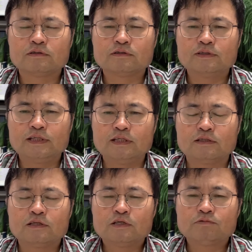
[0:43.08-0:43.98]

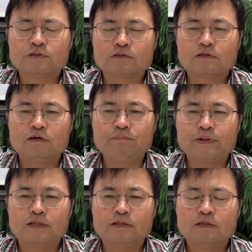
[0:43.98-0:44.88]
thing for the
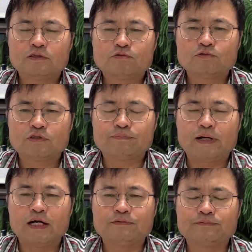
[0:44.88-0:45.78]
company to
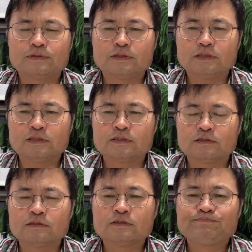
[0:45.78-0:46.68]
survive is
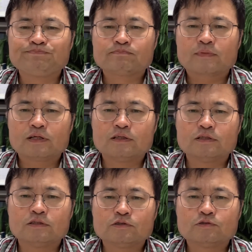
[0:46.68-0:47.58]

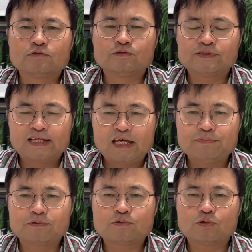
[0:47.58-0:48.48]
to
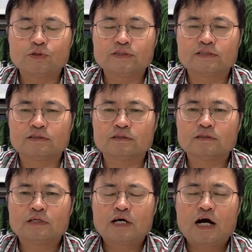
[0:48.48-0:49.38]
save cost.
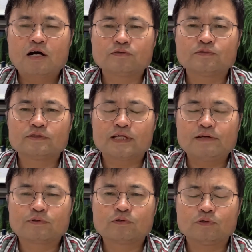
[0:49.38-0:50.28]
How to
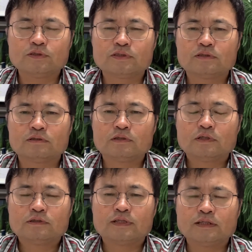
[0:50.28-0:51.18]
save cost?
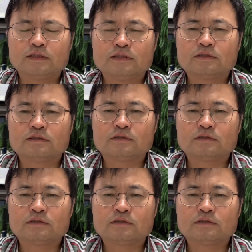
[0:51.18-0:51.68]
That is